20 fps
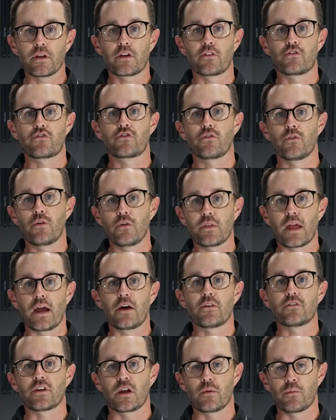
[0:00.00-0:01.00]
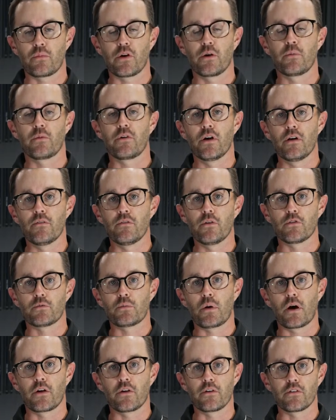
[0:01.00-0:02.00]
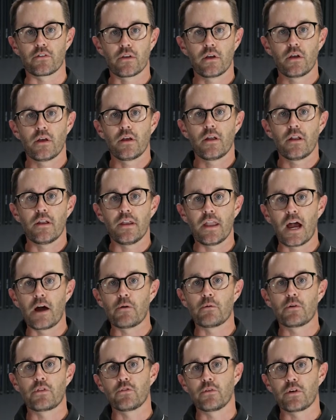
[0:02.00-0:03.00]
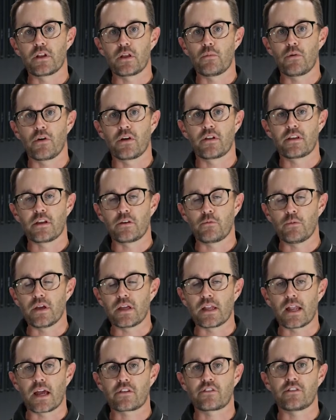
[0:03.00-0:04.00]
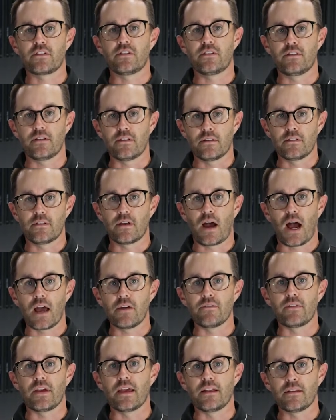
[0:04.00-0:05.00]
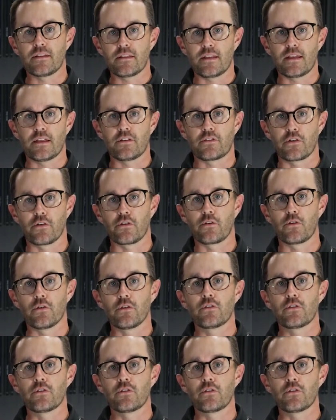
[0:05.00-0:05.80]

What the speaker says: control the outside perimeter of those putters. Now with 3D printing, we can actually dive into the internal